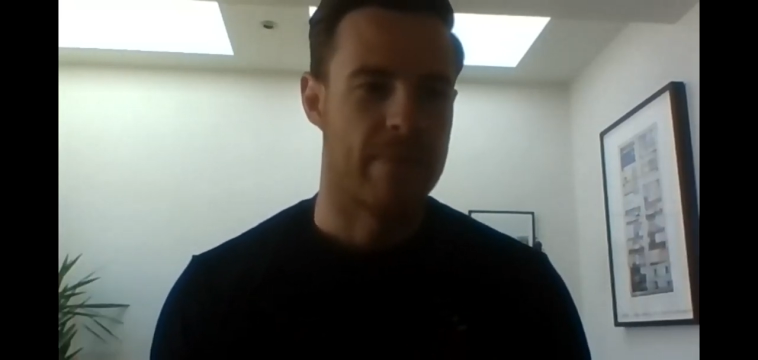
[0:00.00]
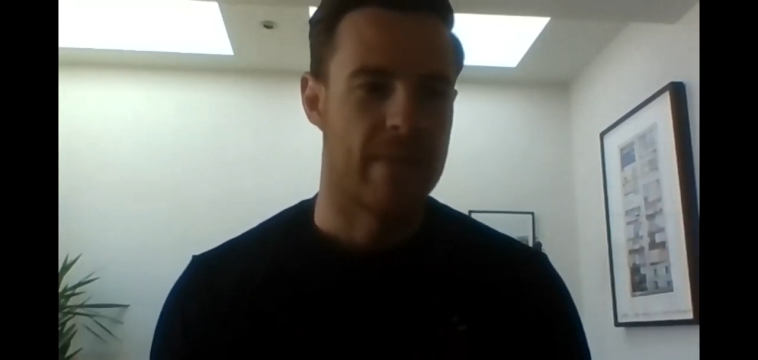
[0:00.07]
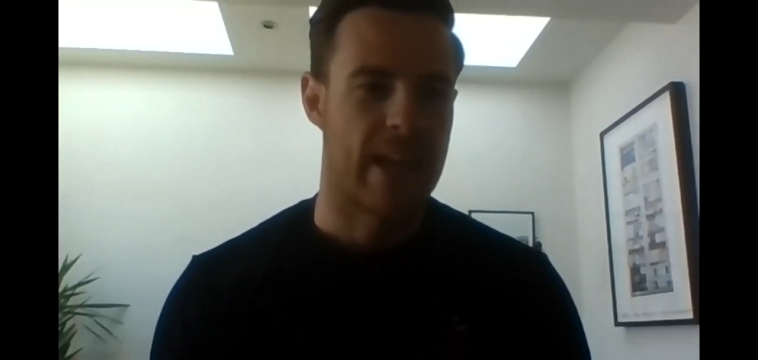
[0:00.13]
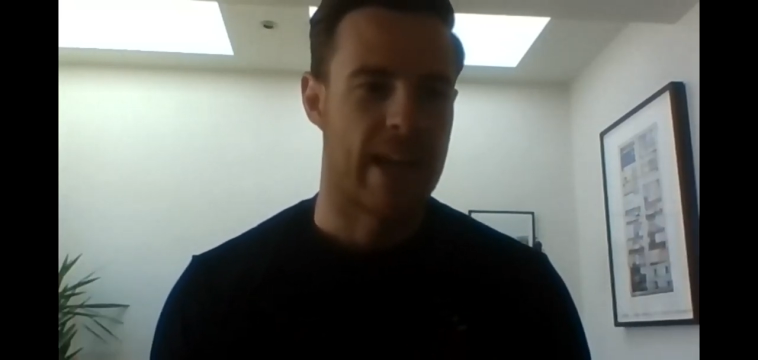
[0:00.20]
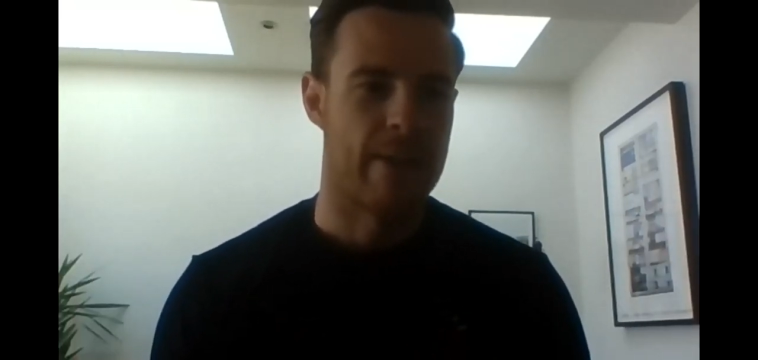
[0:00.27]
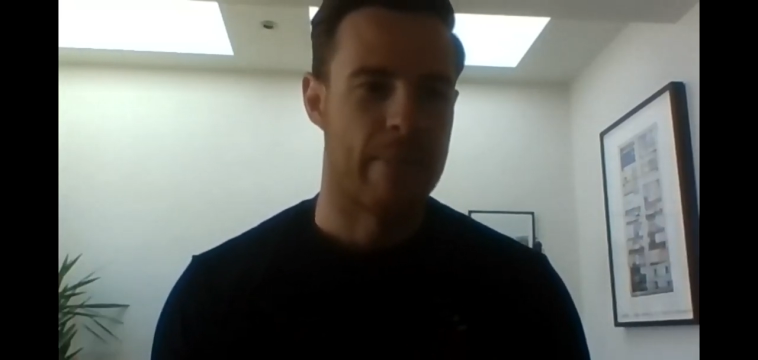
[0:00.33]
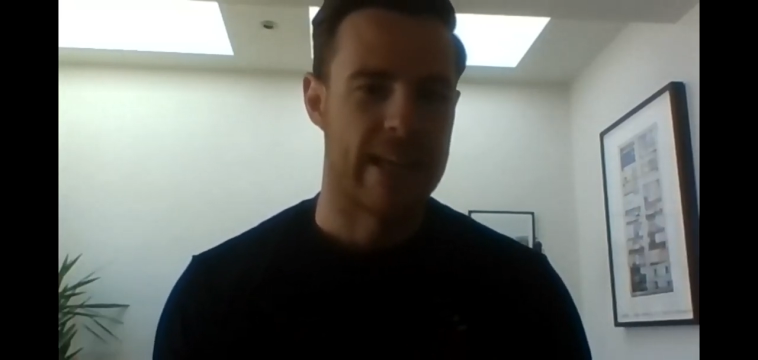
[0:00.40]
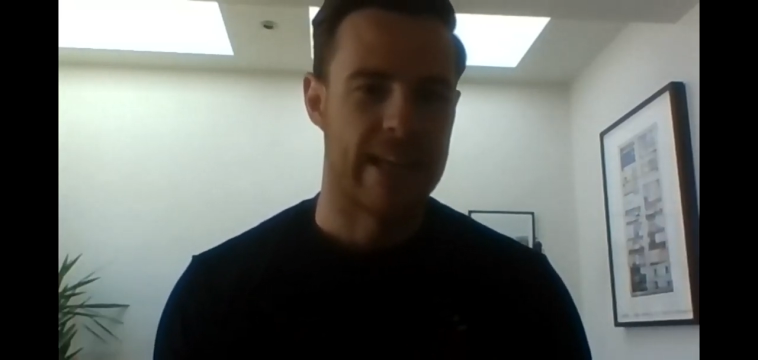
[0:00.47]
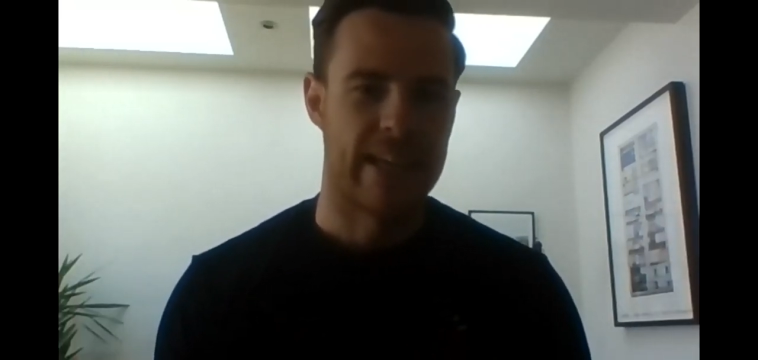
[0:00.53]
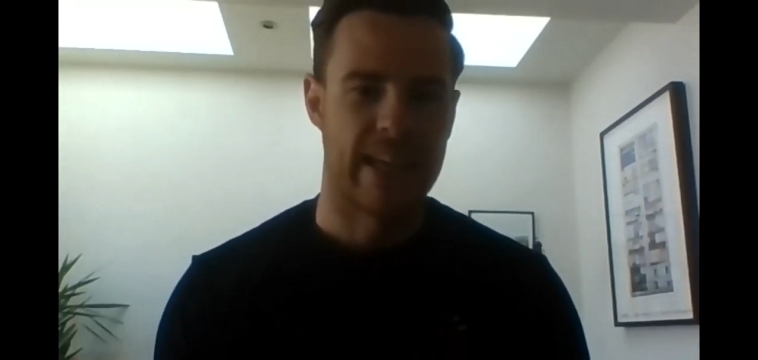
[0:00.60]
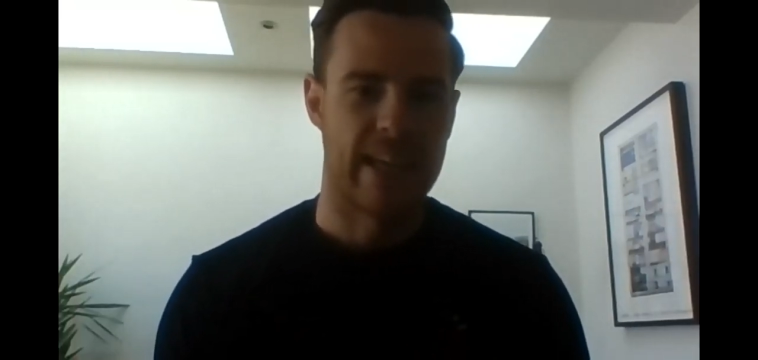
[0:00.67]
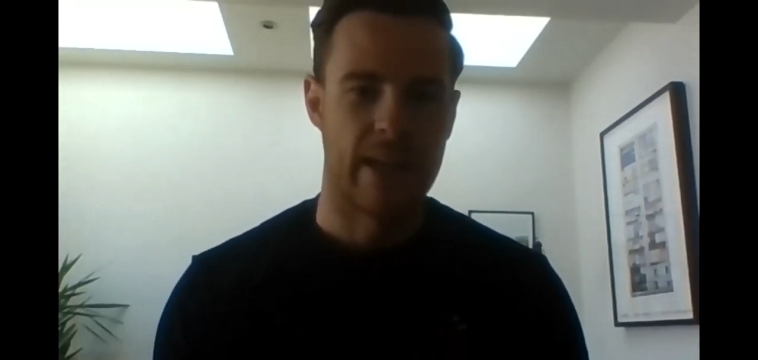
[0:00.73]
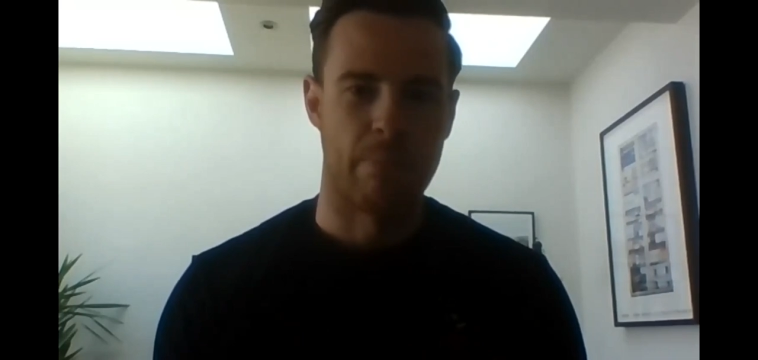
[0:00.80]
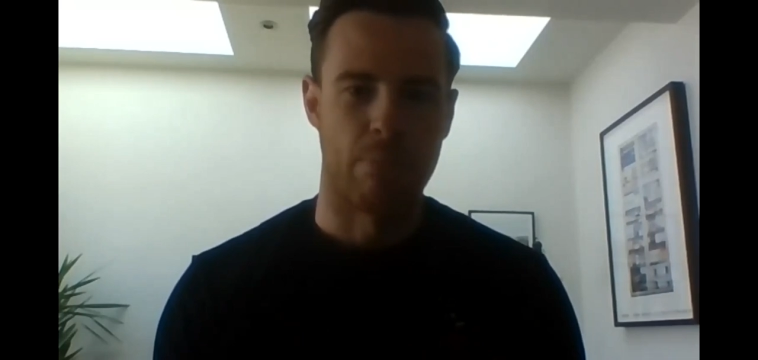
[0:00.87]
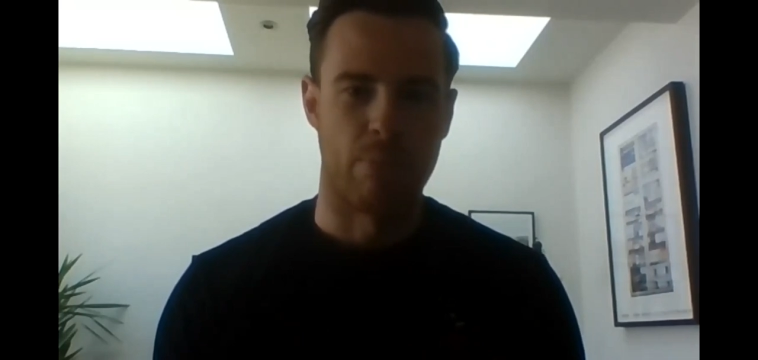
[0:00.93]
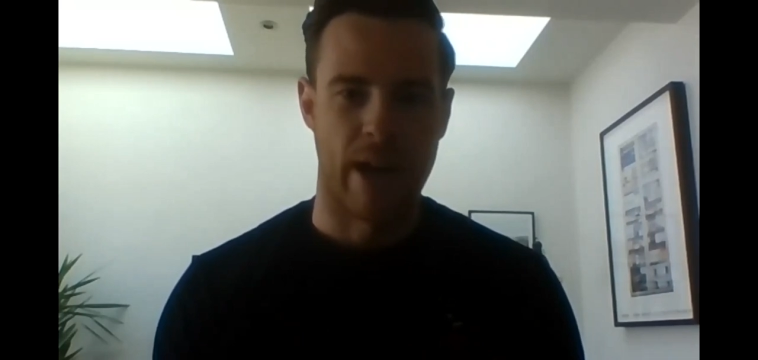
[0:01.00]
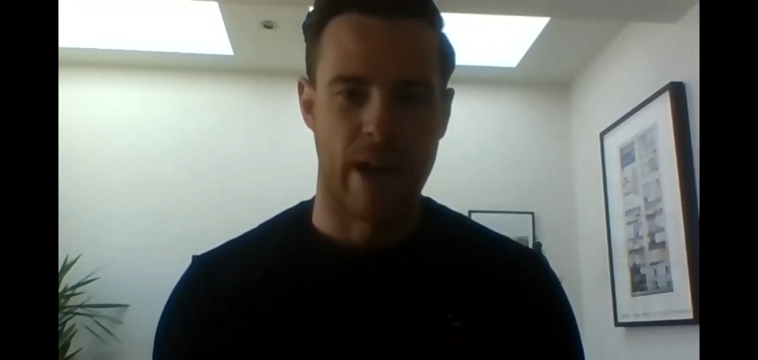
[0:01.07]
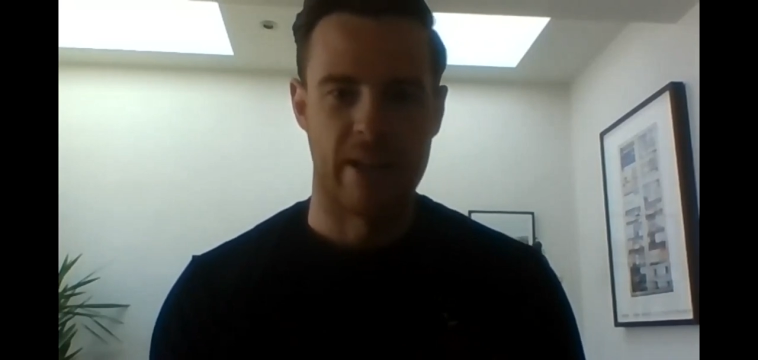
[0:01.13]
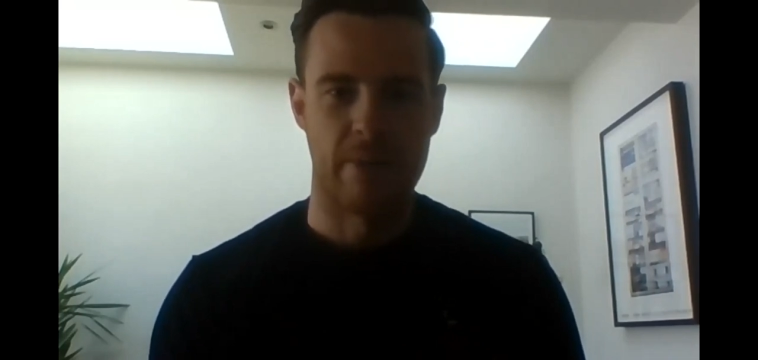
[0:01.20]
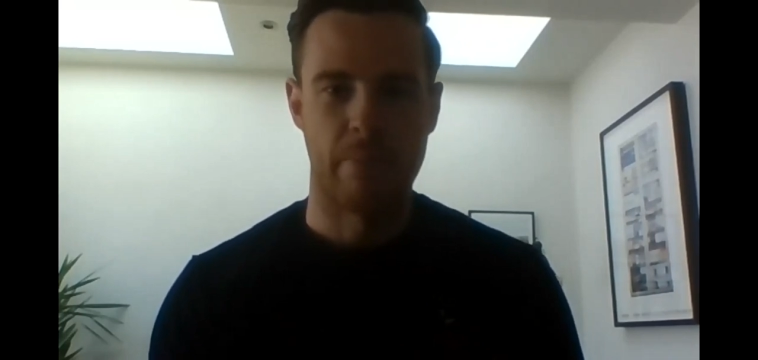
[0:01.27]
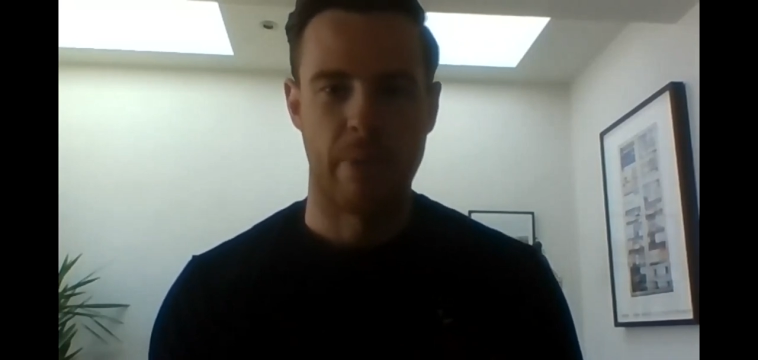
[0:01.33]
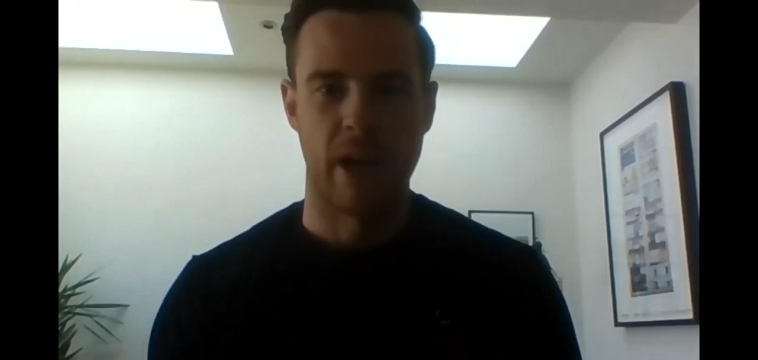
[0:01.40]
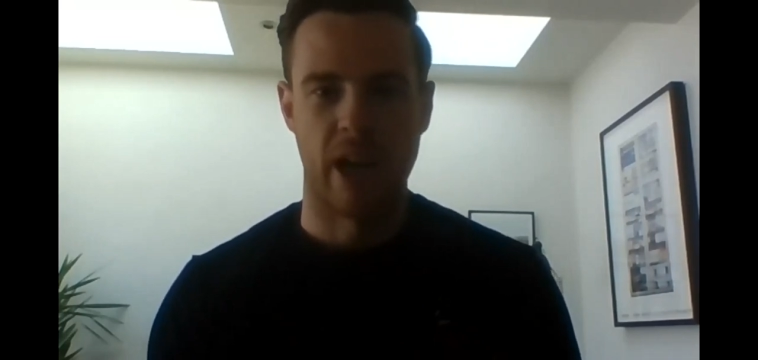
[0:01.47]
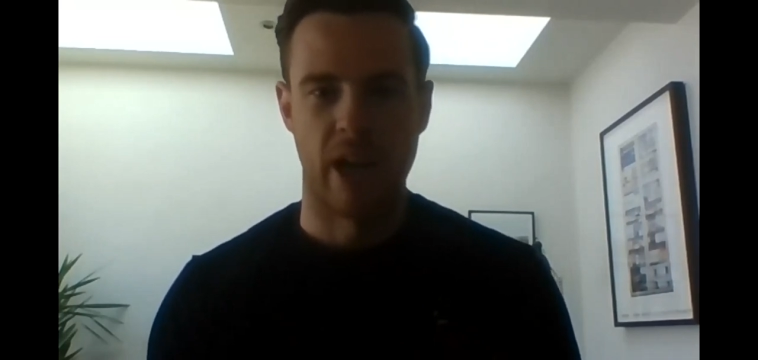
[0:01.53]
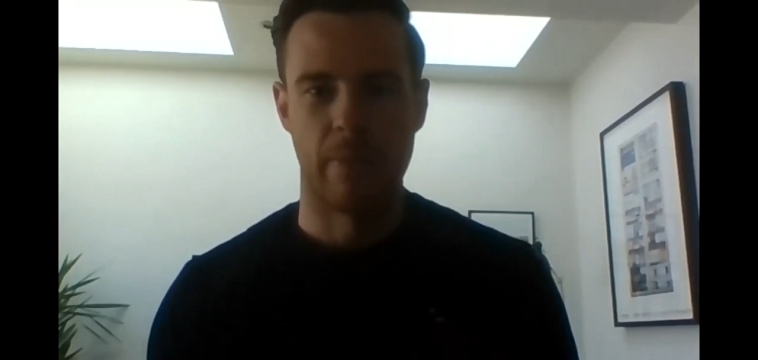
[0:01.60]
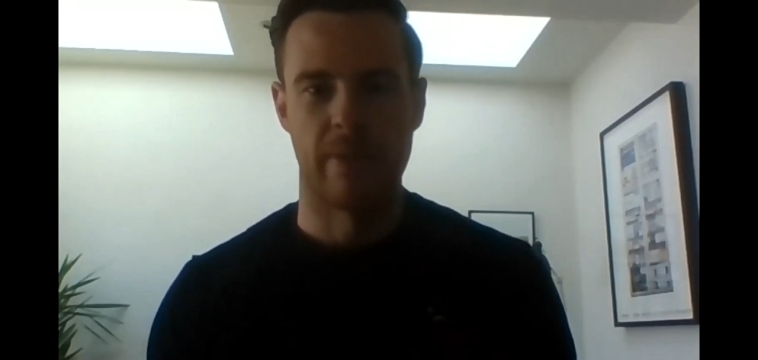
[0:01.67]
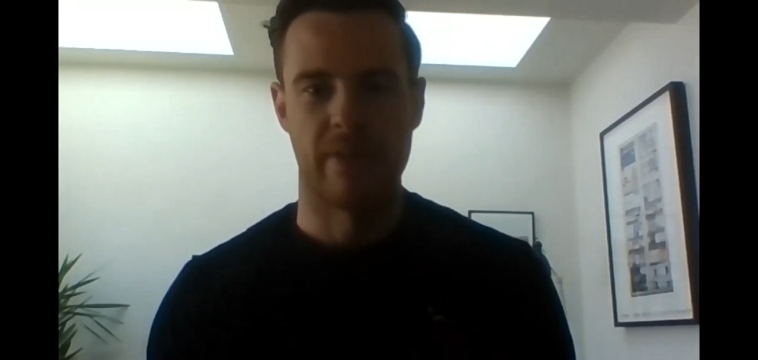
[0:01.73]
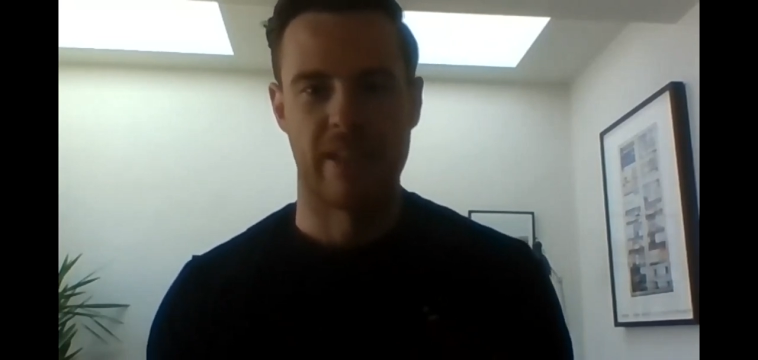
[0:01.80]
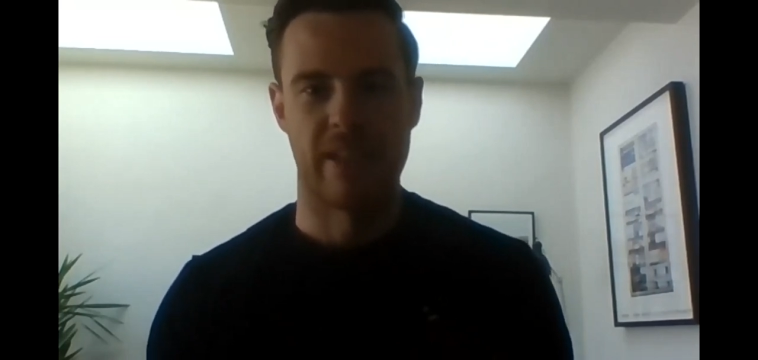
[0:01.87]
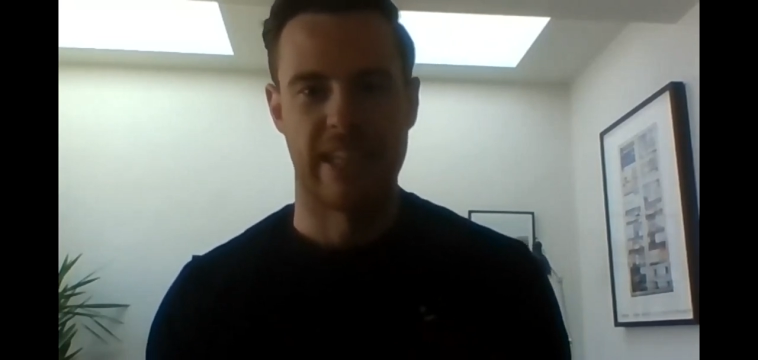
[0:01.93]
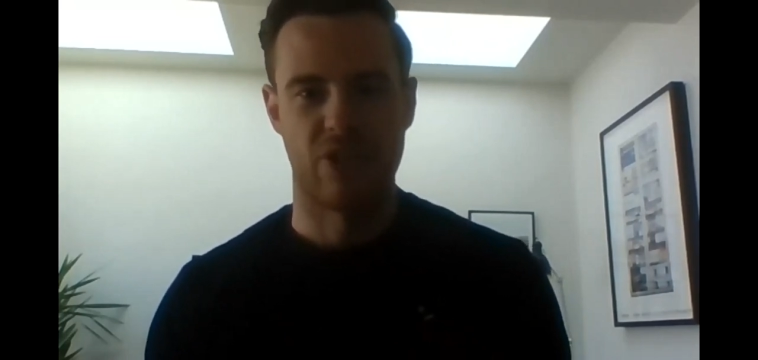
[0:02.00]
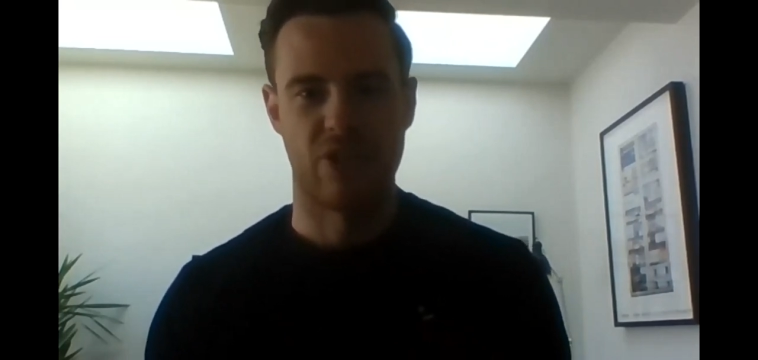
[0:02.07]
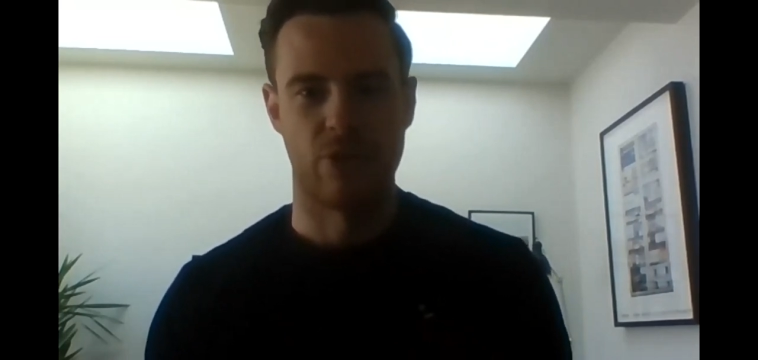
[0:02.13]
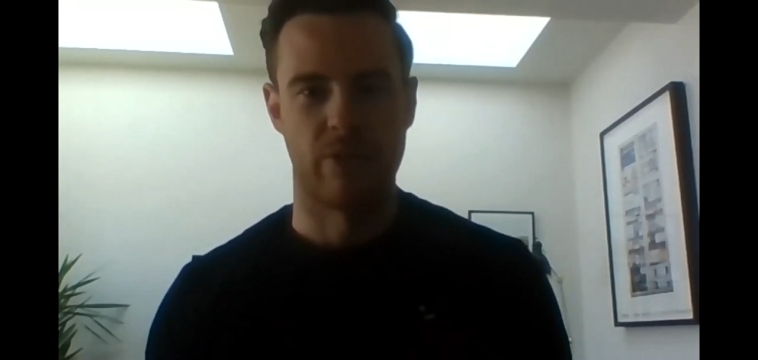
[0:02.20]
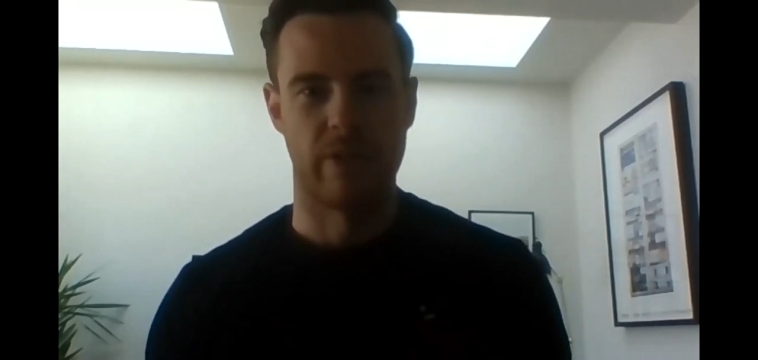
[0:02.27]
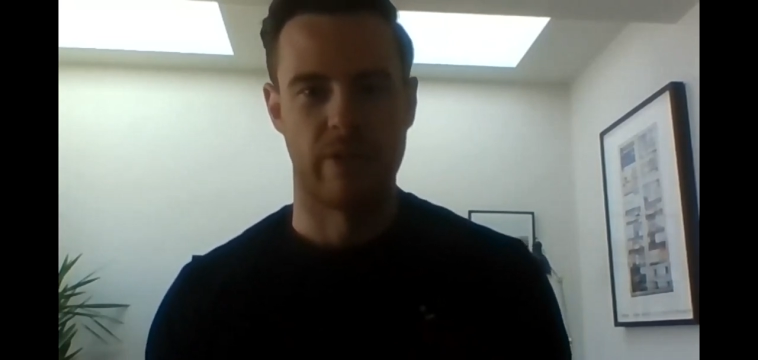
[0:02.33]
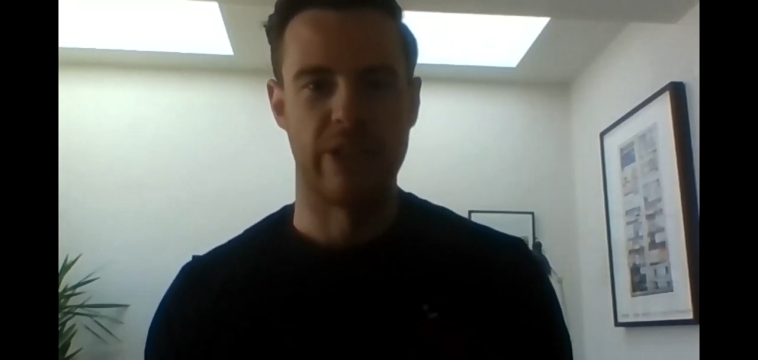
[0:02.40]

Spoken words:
And making it a brand purpose-led story,